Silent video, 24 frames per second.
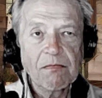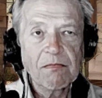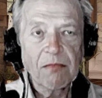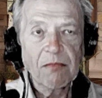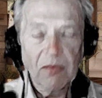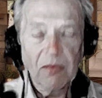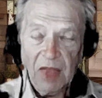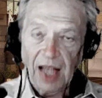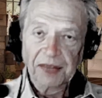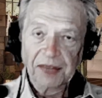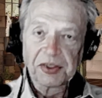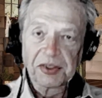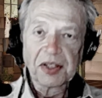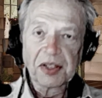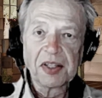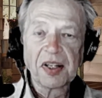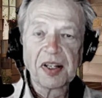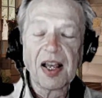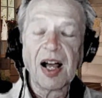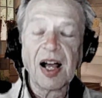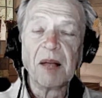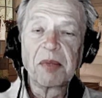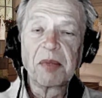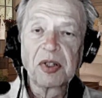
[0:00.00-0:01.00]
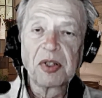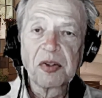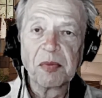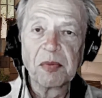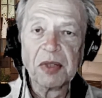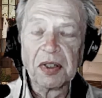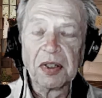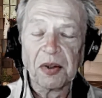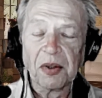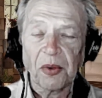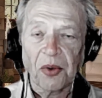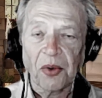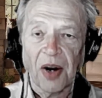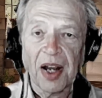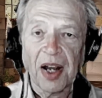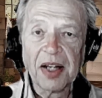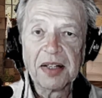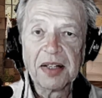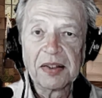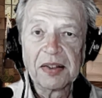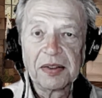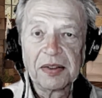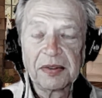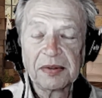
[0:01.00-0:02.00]
That's an accomplishment,
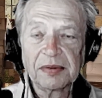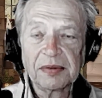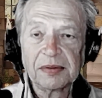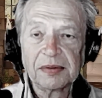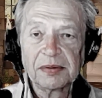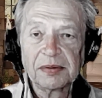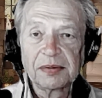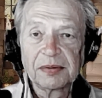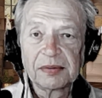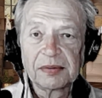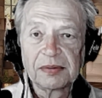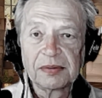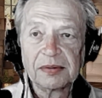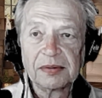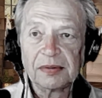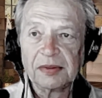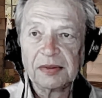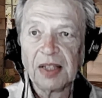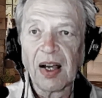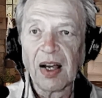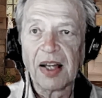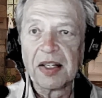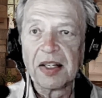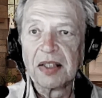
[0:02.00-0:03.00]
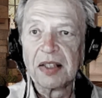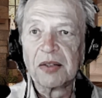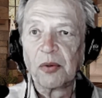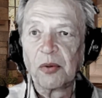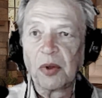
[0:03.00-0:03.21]
right? No, I didn't.